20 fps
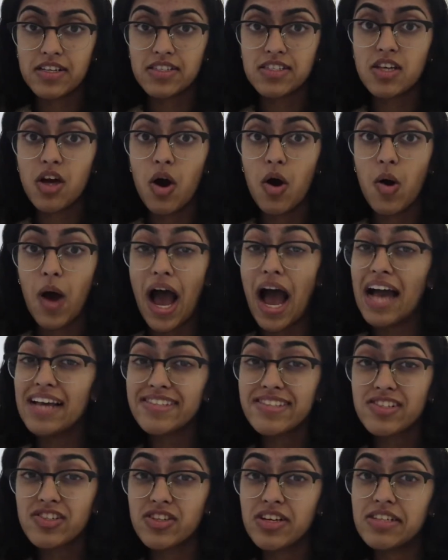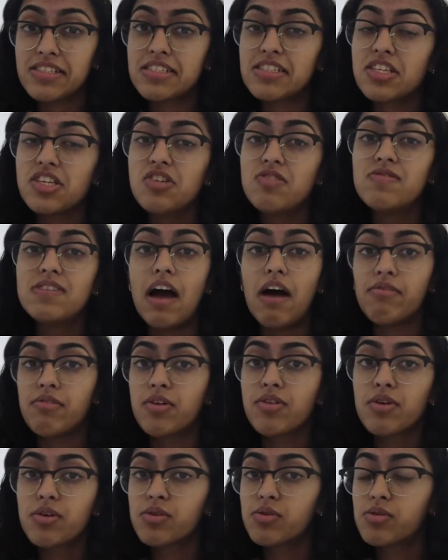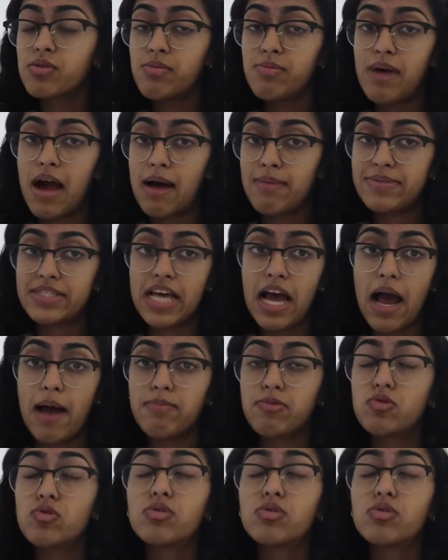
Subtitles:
So I suggest you download the Google Maps app.